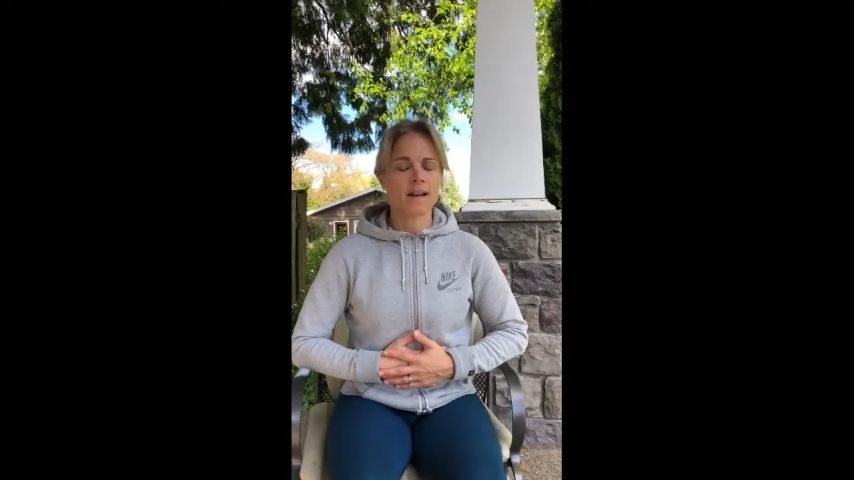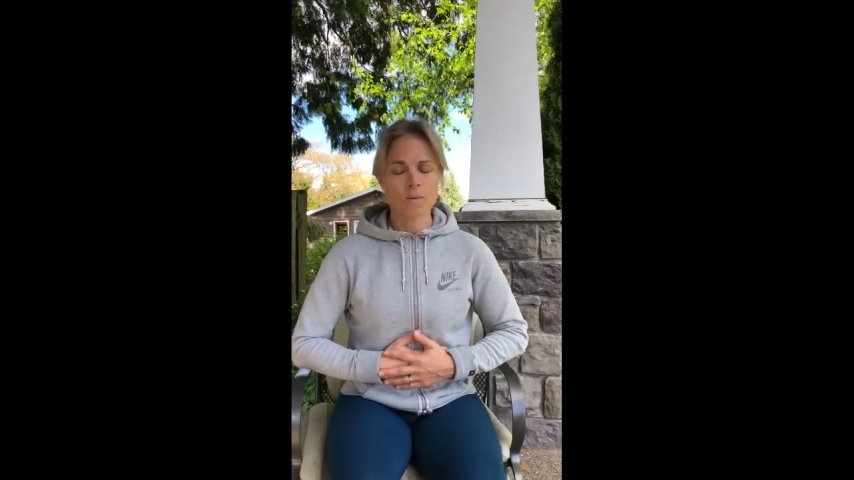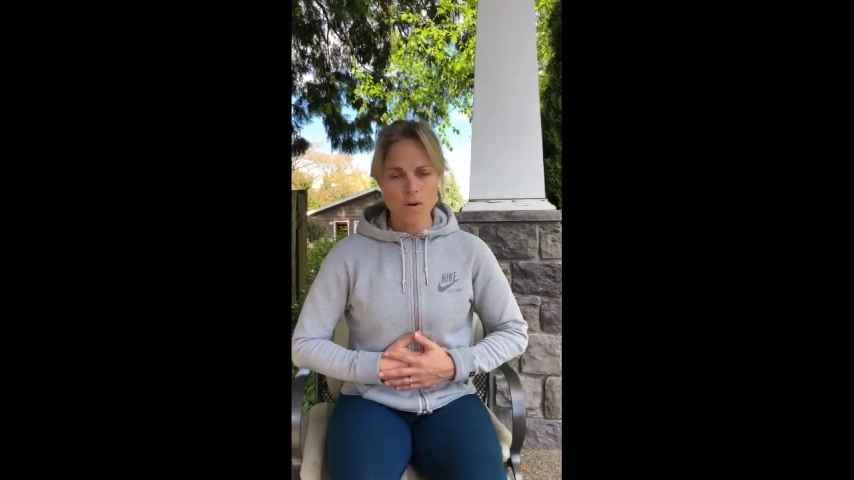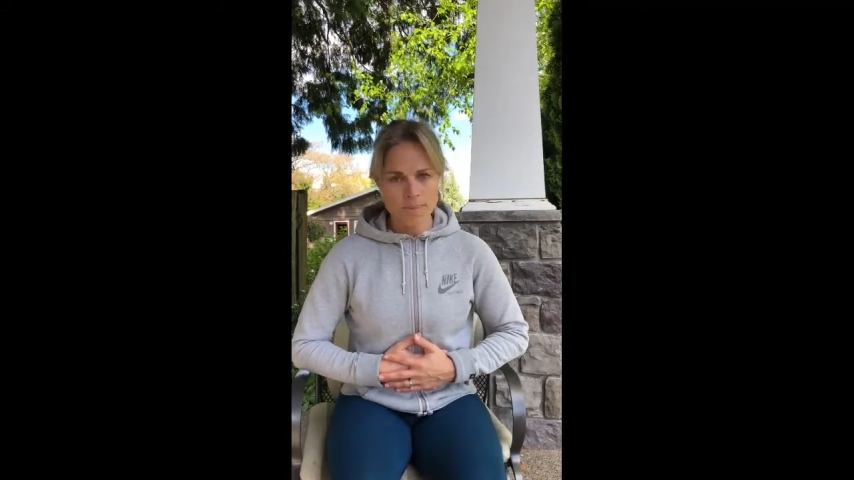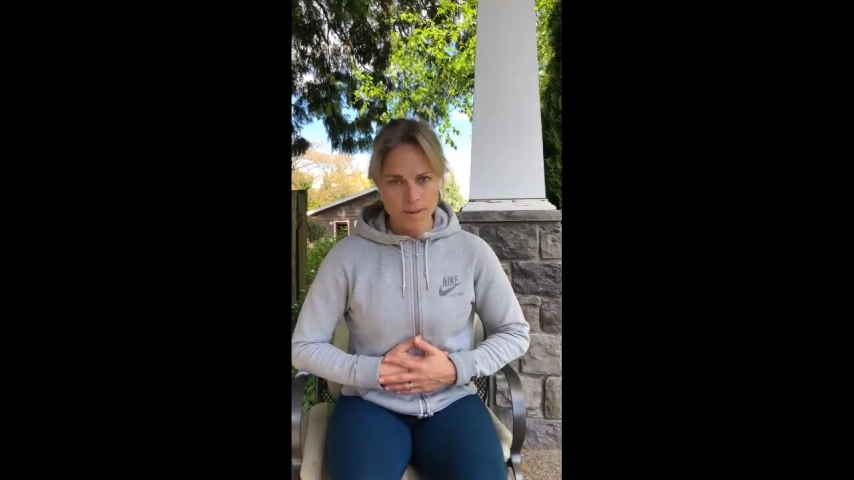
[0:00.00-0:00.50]
I
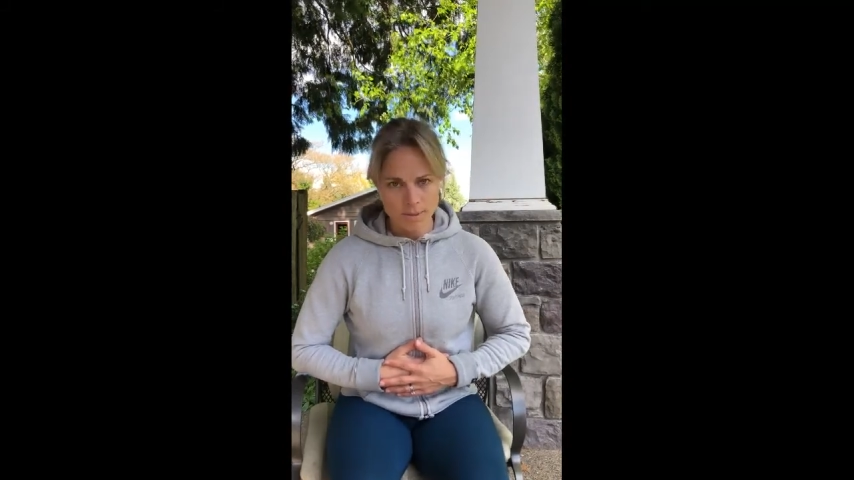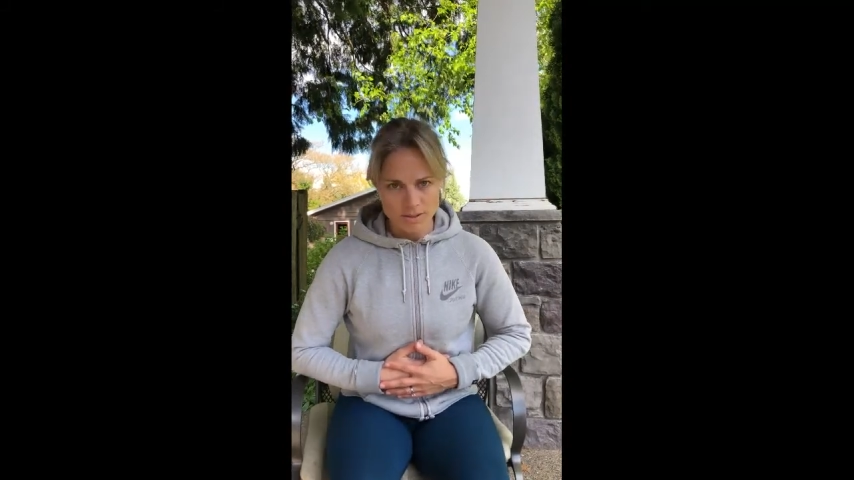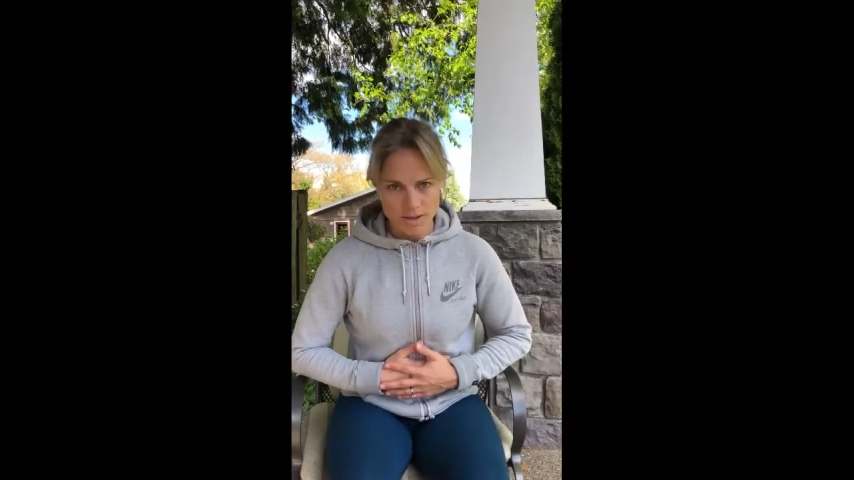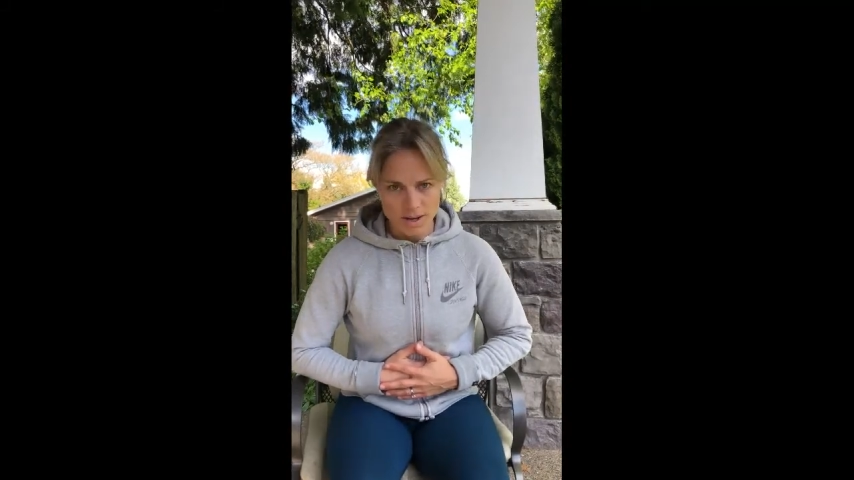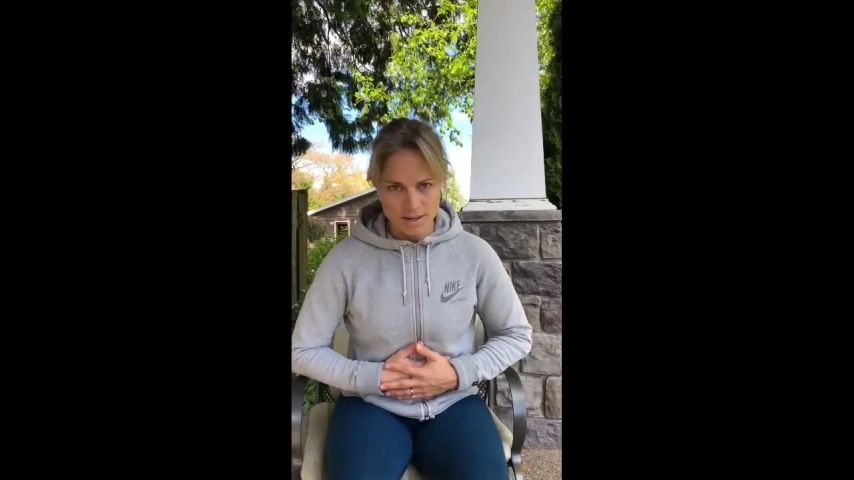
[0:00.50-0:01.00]
won't be able to
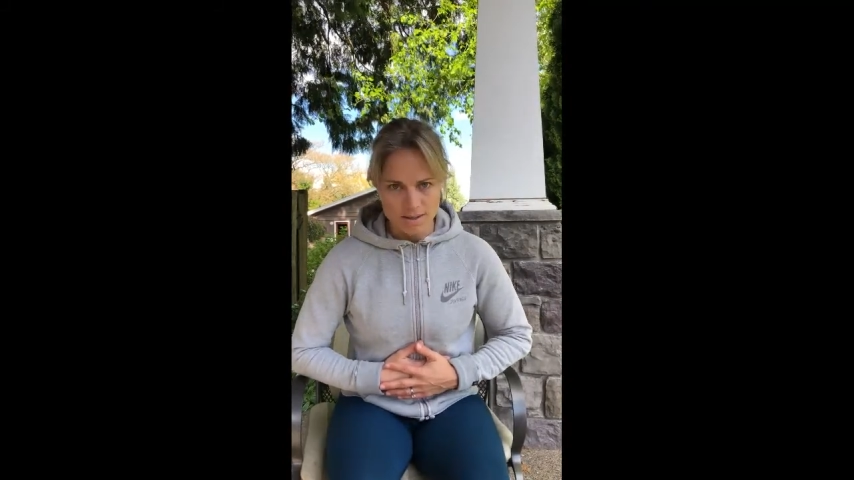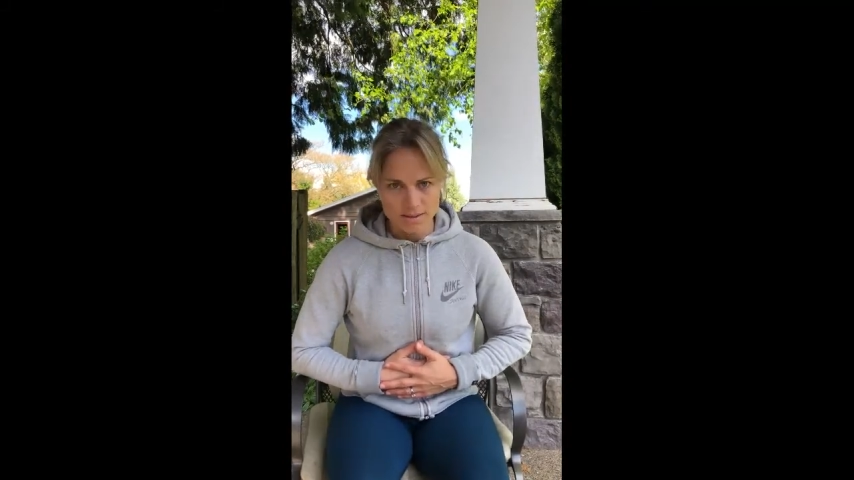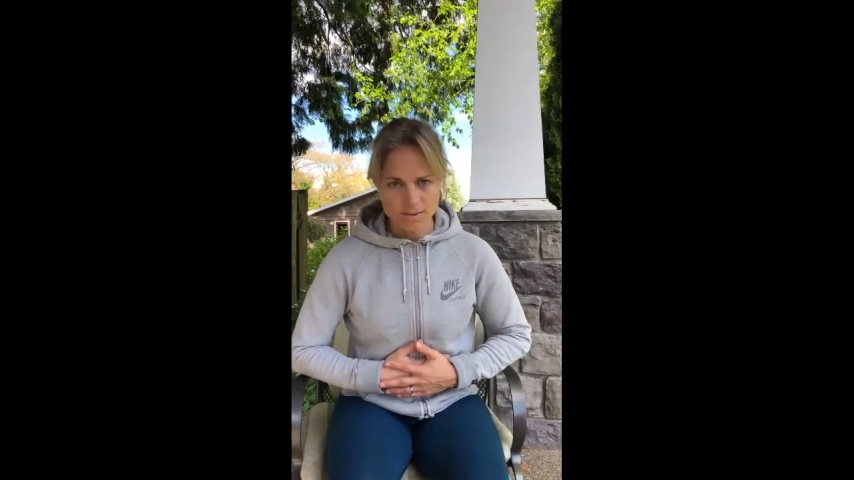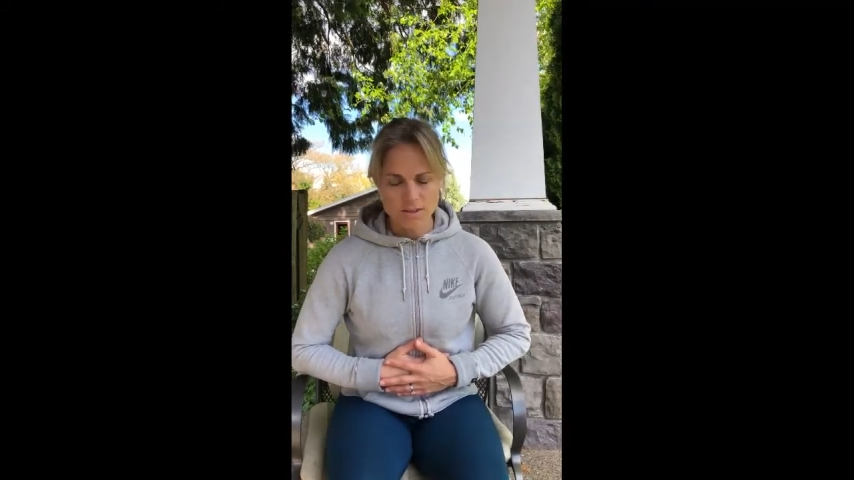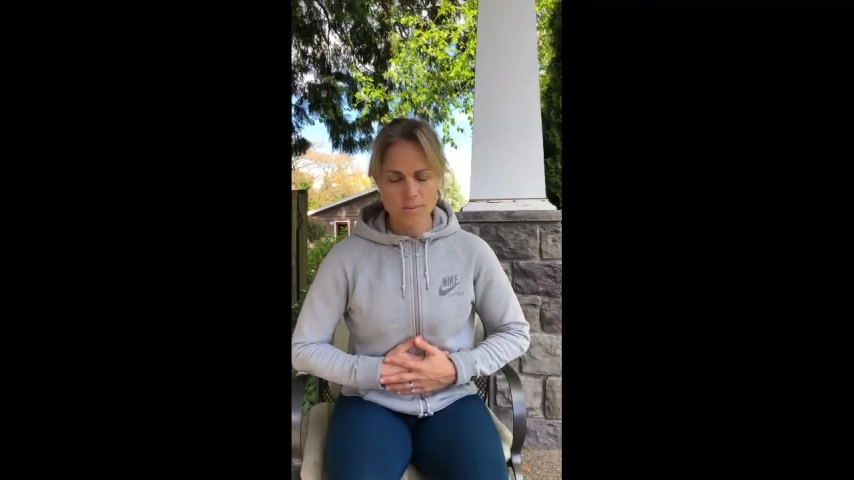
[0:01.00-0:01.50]
talk,
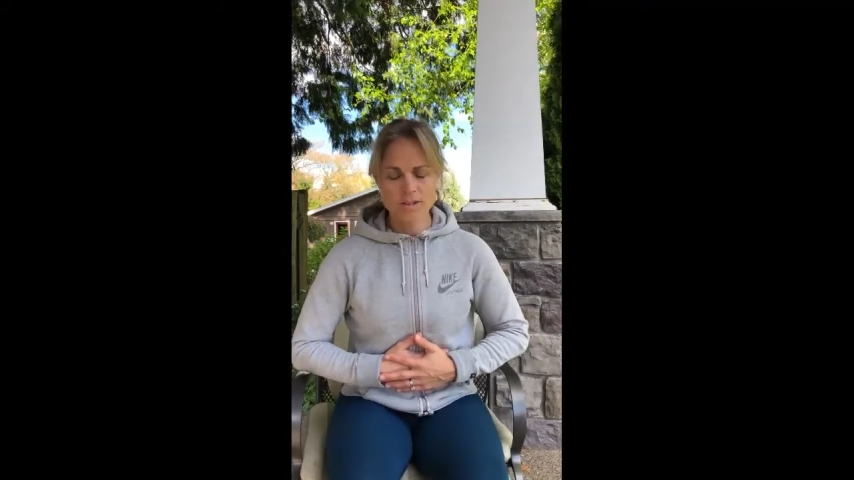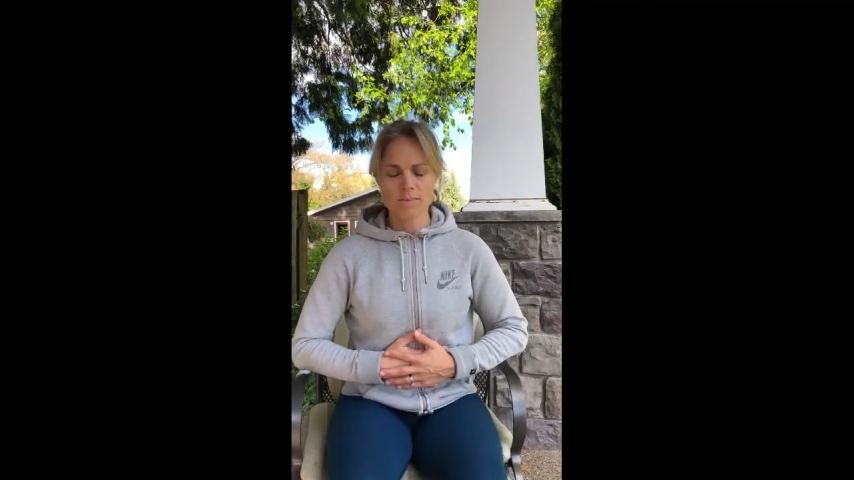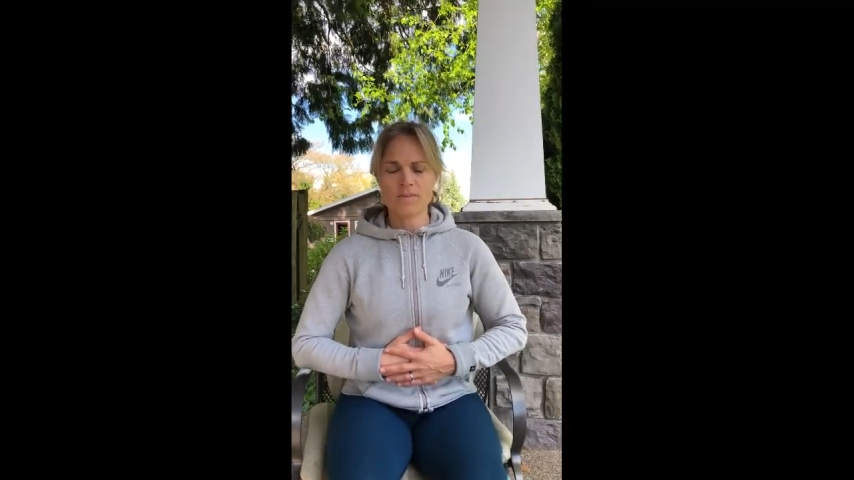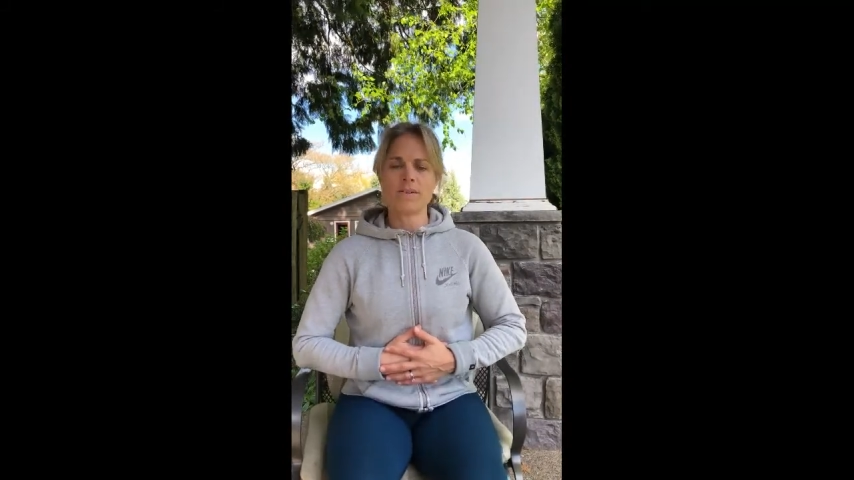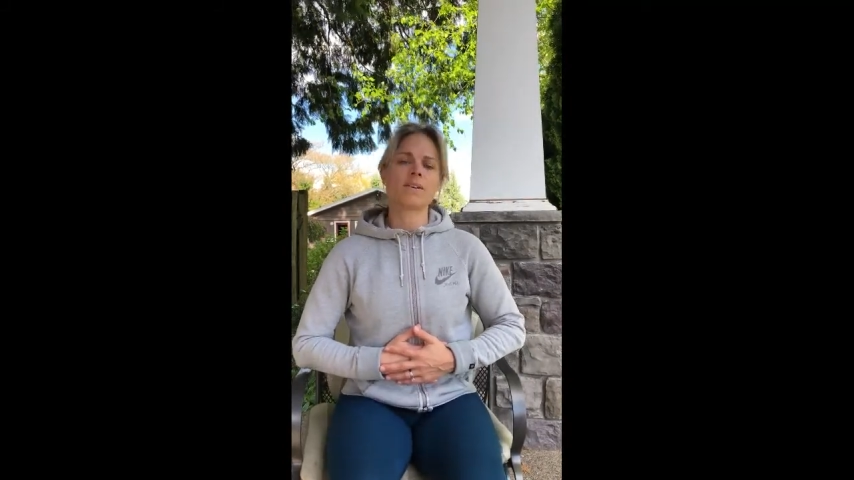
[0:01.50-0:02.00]
so I'm going to use
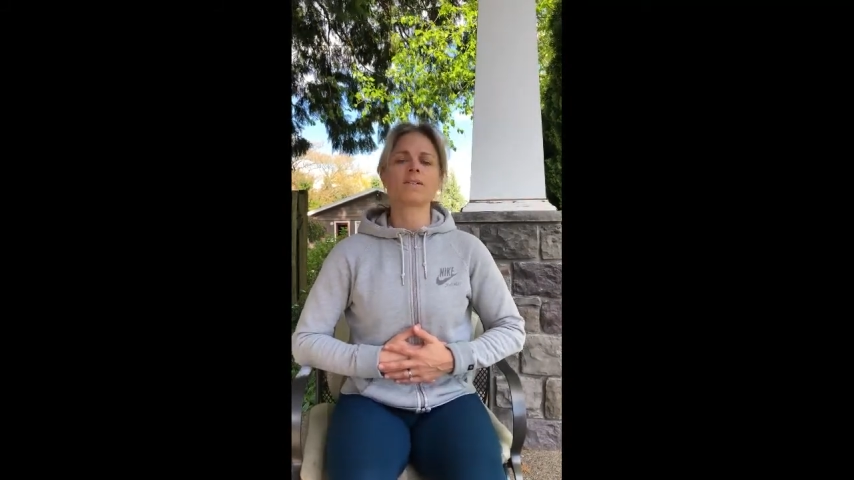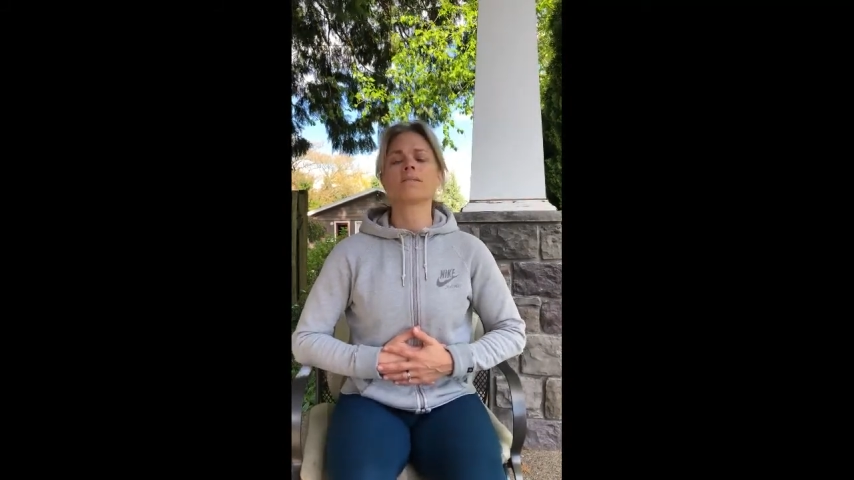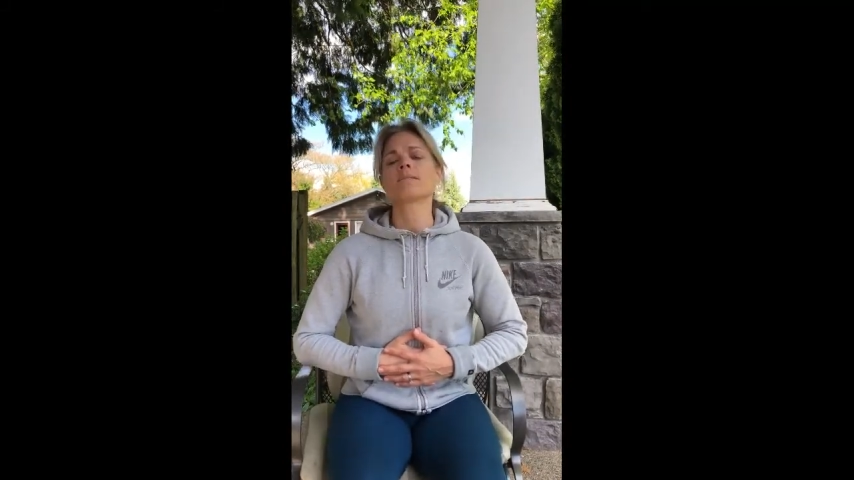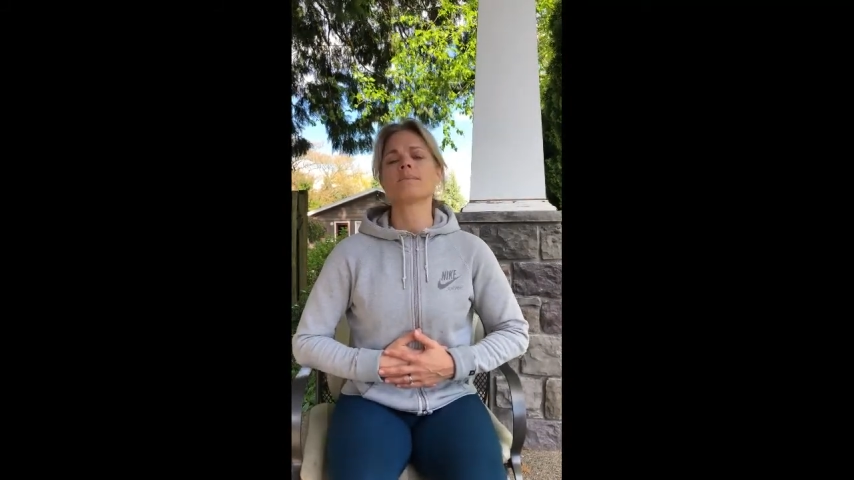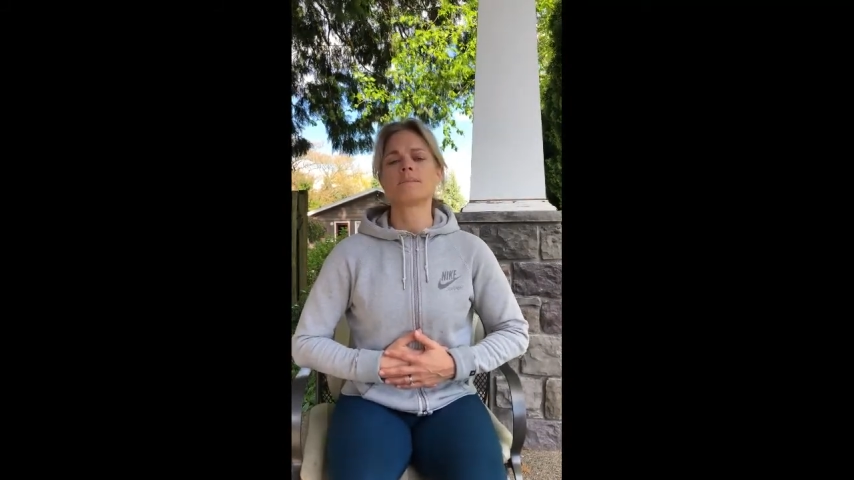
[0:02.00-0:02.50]
my fingers.